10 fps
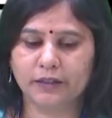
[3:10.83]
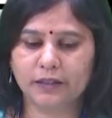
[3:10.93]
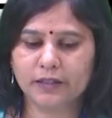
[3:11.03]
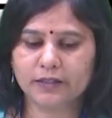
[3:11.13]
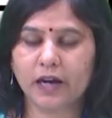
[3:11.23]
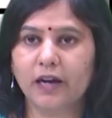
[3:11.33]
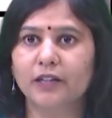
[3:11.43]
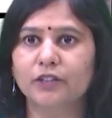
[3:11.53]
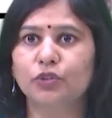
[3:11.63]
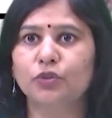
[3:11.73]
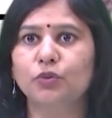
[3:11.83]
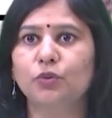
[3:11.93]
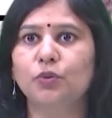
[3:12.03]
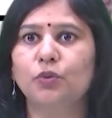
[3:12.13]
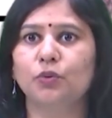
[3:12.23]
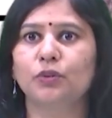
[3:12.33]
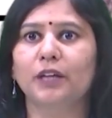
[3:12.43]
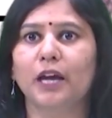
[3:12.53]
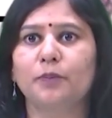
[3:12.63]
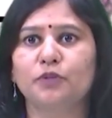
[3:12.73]
These are the two
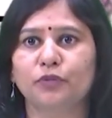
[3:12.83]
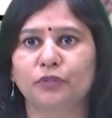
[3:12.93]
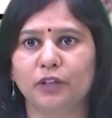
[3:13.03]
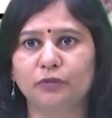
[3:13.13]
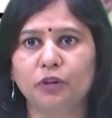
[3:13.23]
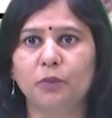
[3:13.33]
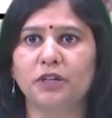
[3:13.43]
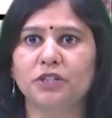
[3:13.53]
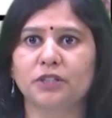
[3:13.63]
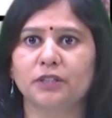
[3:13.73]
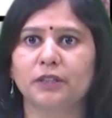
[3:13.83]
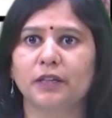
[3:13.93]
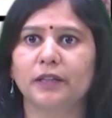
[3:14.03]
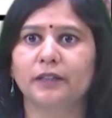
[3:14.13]
types of information